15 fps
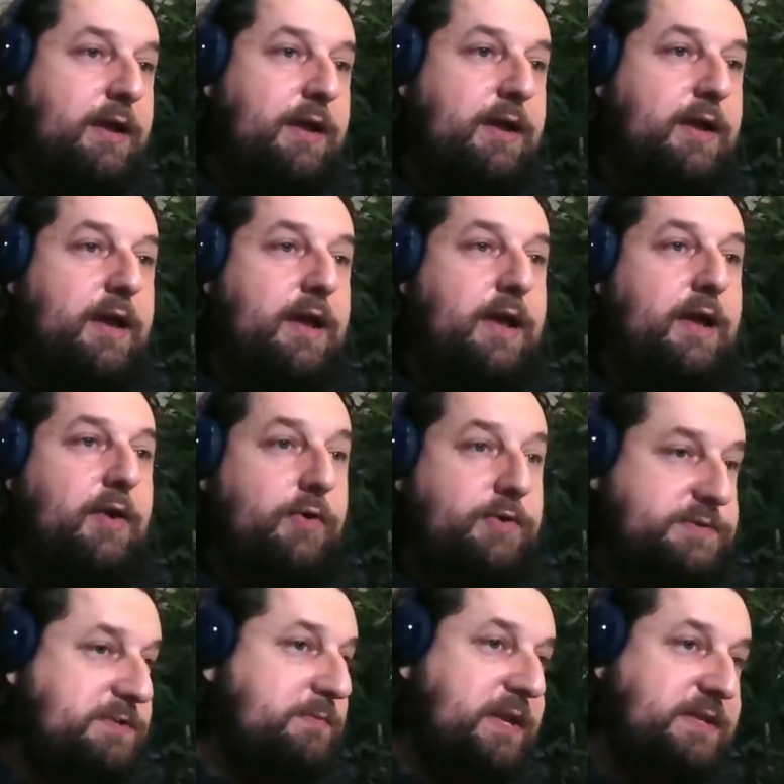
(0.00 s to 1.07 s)
uh,
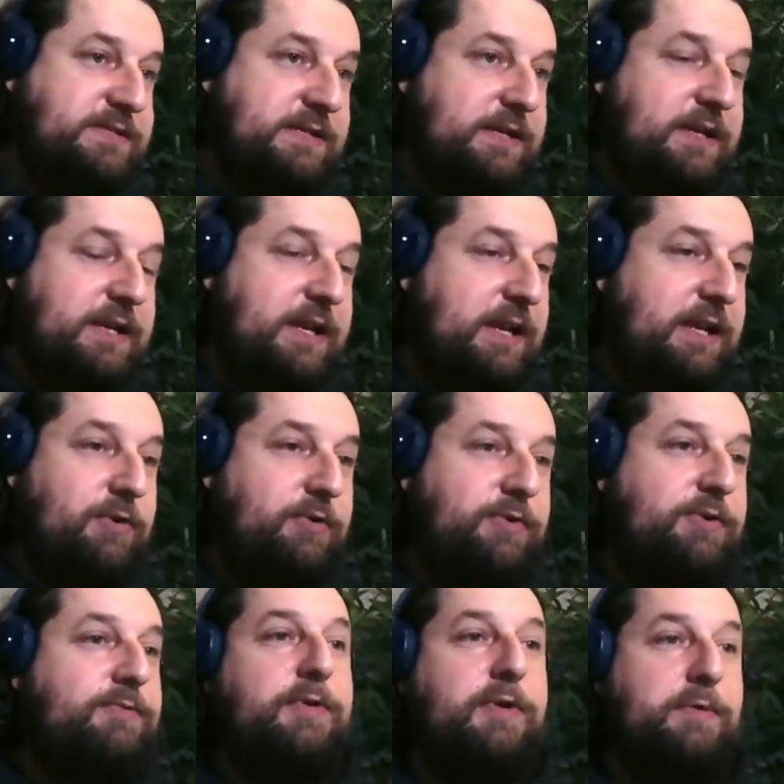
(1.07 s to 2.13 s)
automatically your
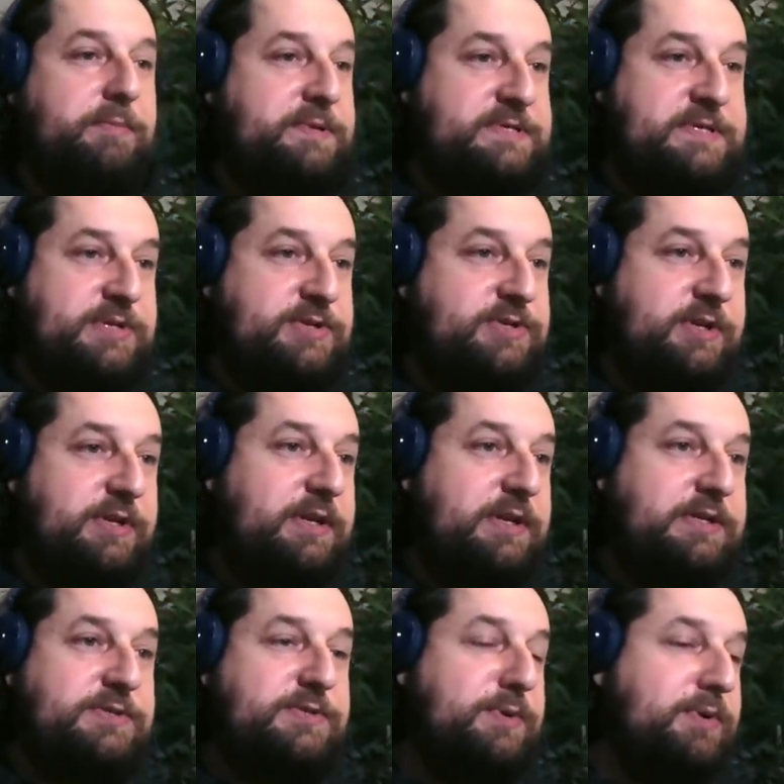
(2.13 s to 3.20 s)
default position is
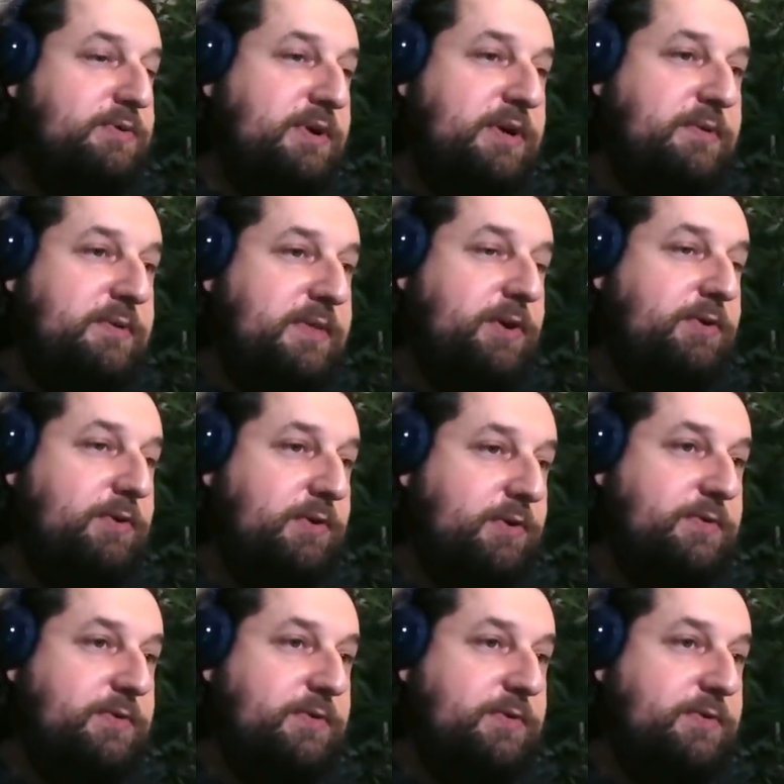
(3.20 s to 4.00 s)
to agree with everything